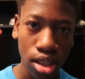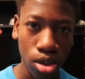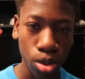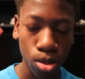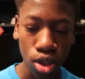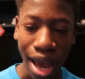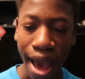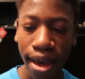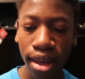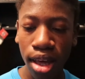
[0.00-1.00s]
in the group
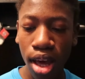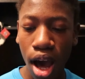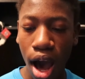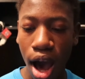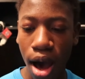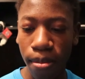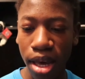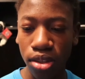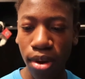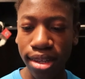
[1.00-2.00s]
chat.
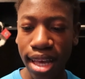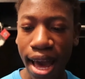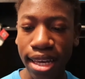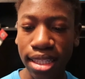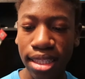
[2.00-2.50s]
As well as that, he